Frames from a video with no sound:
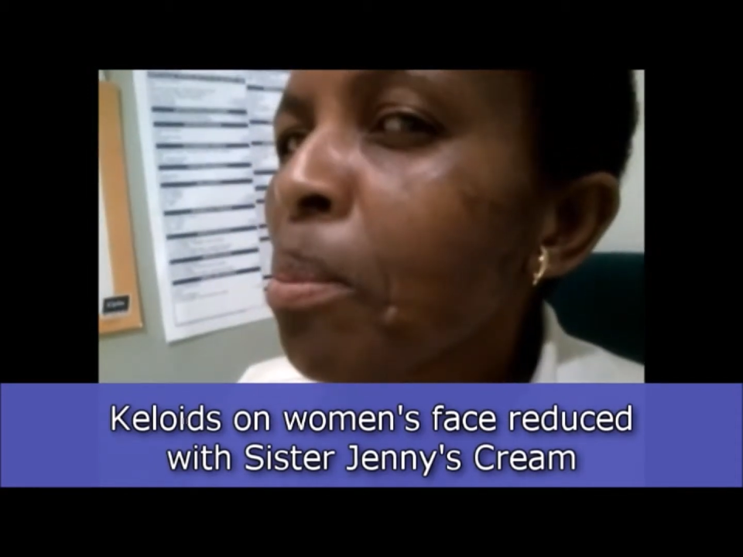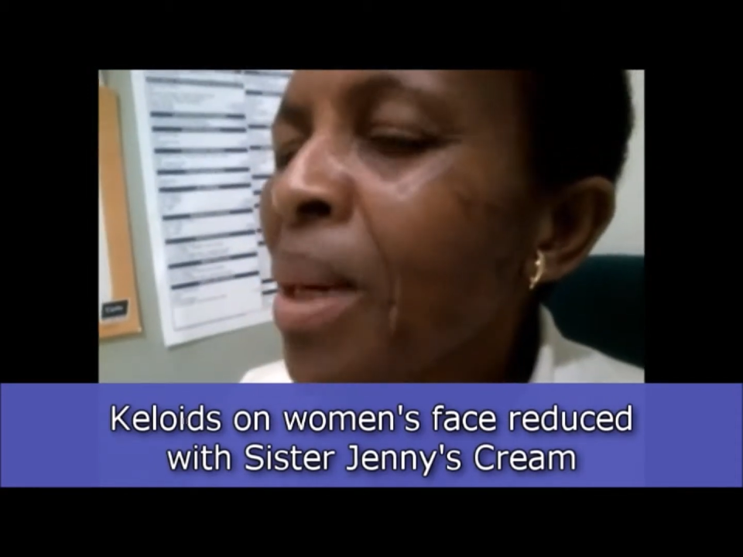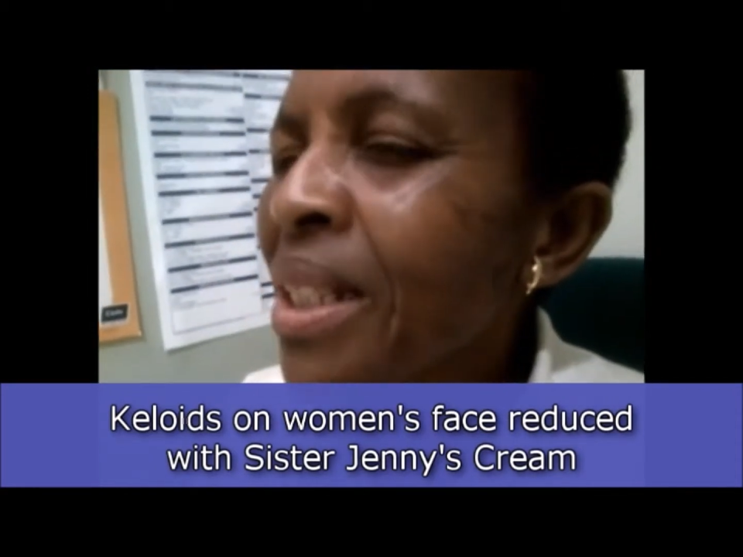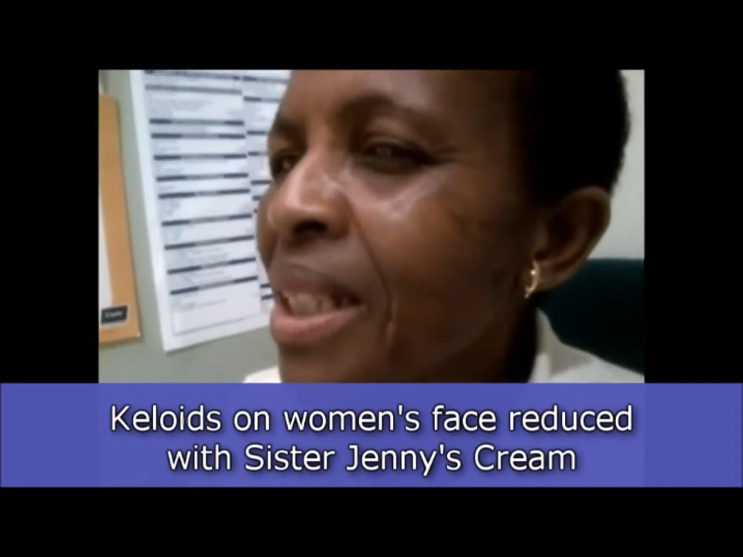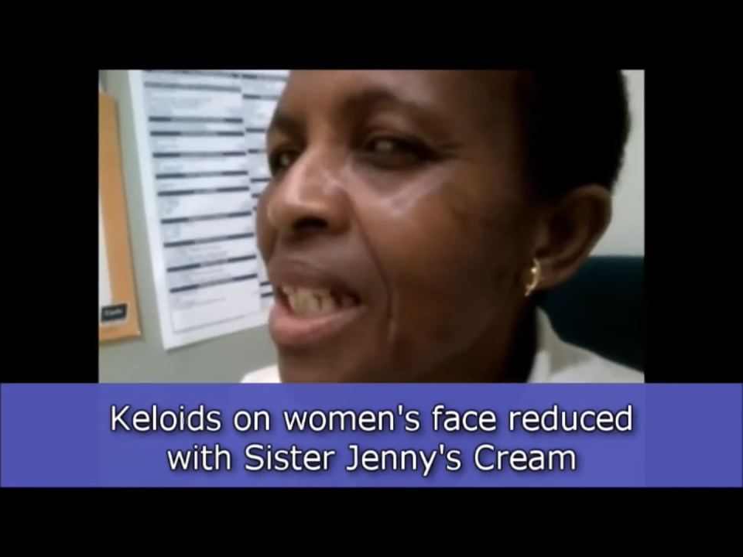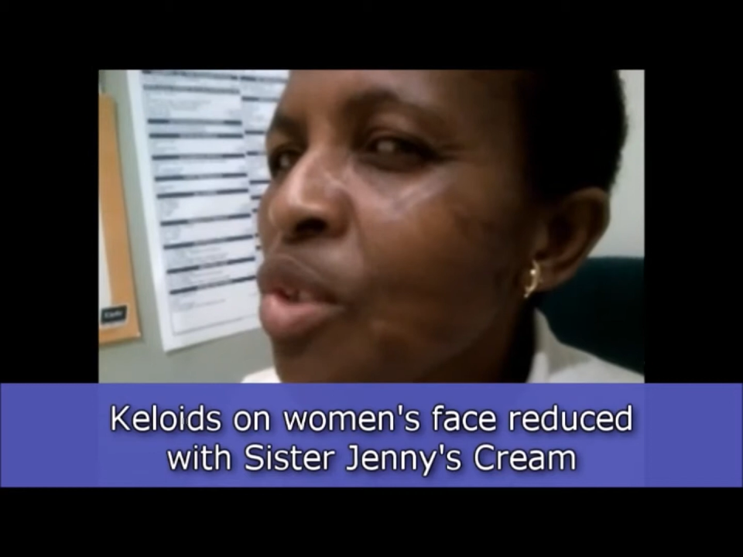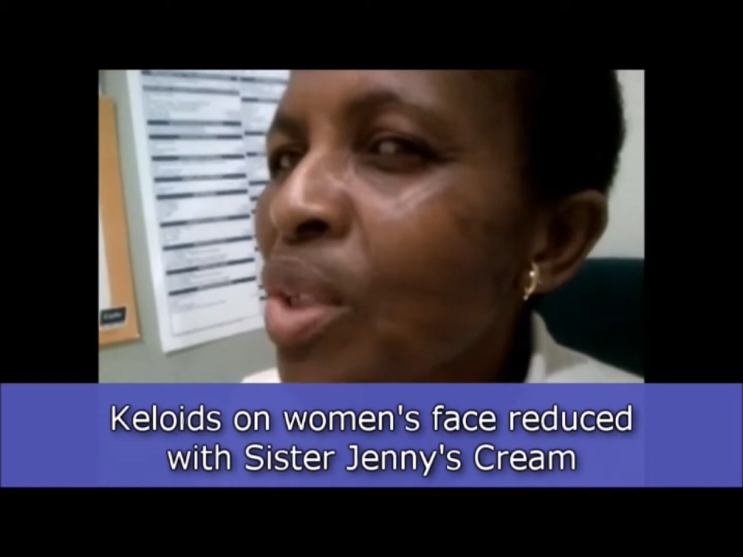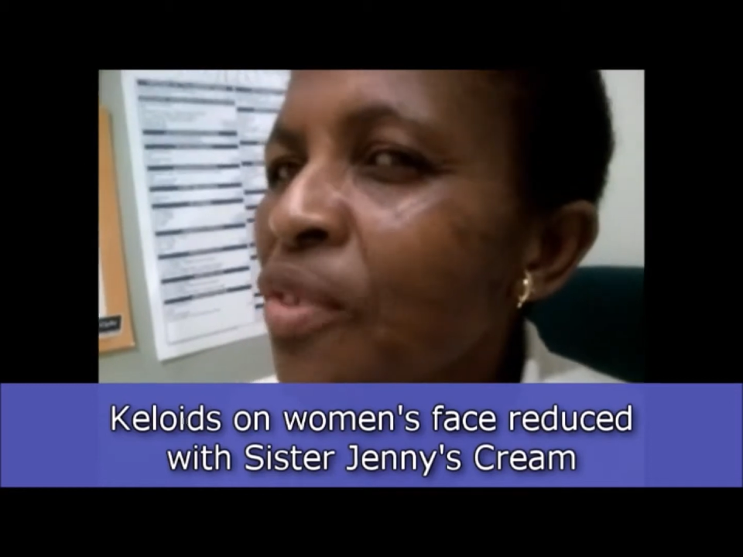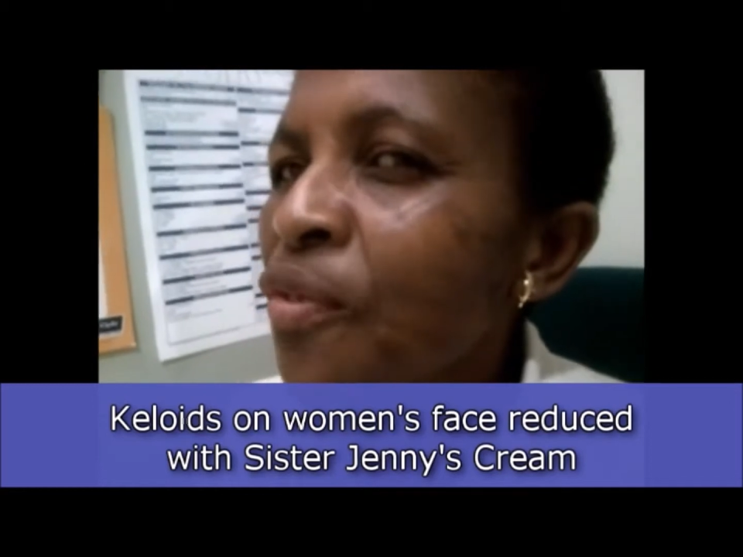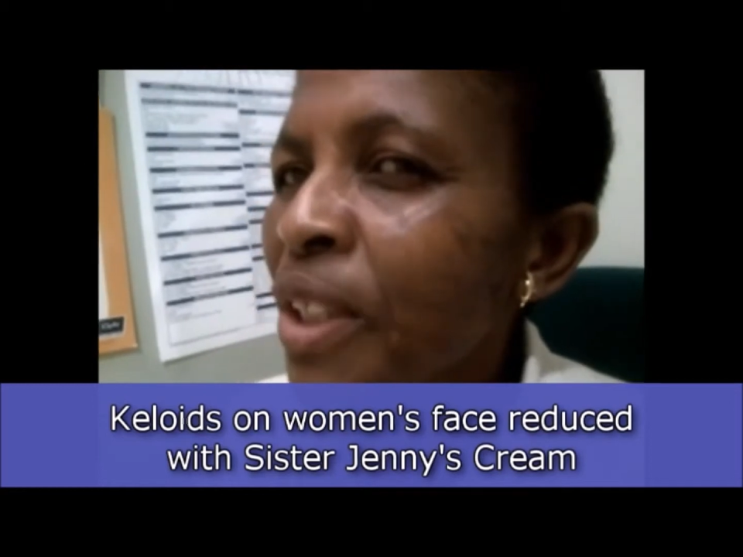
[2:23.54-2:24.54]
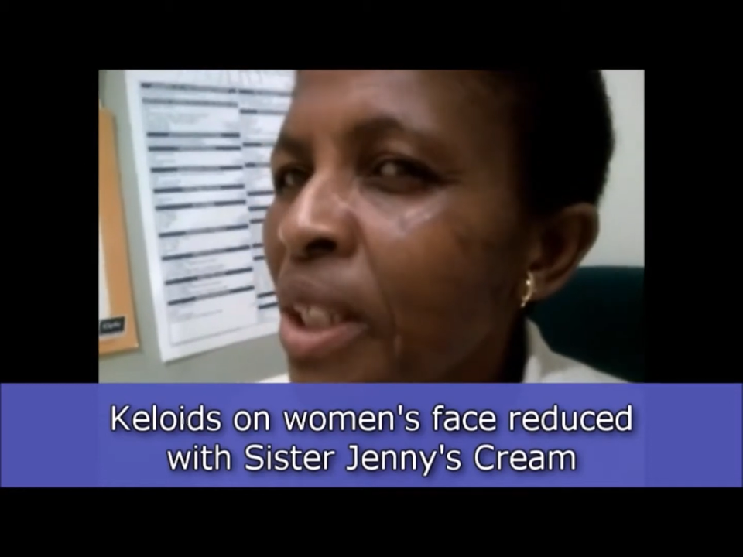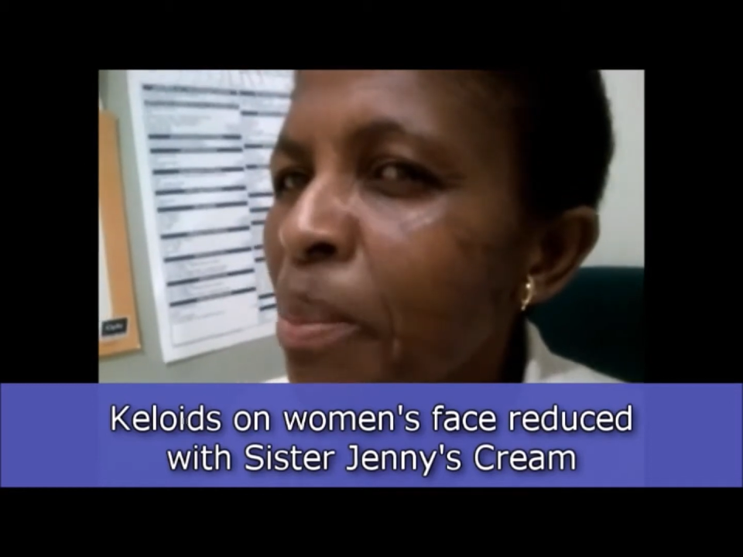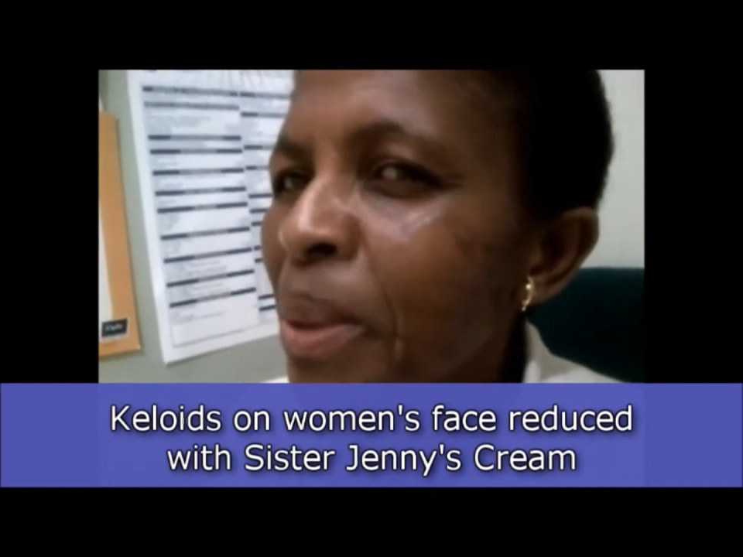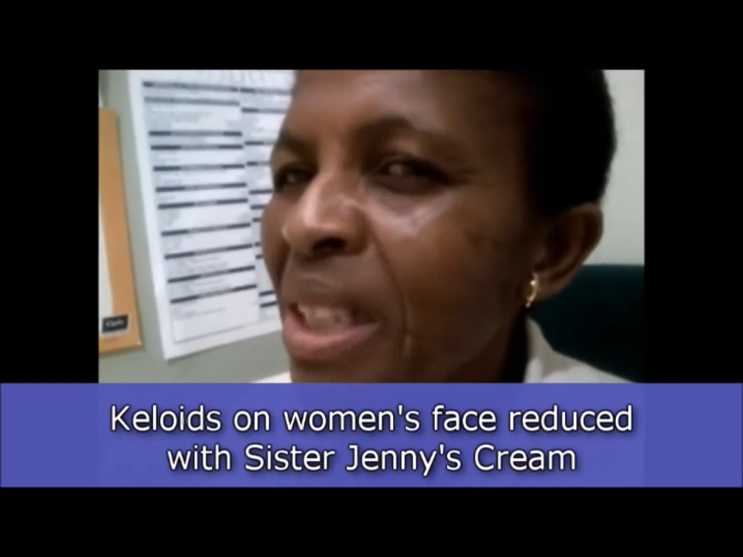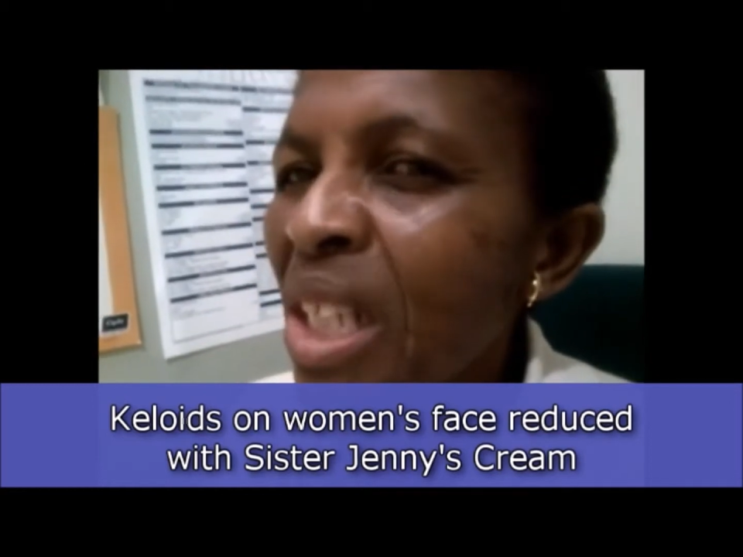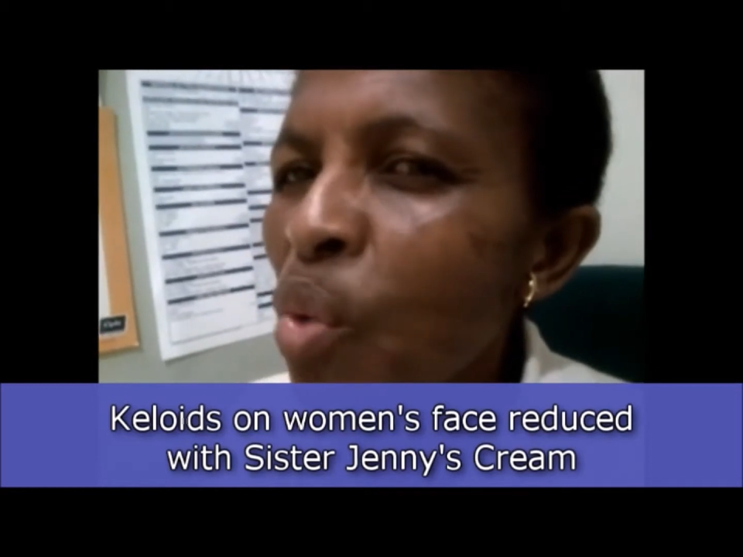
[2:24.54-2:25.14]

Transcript: My scars was very bad.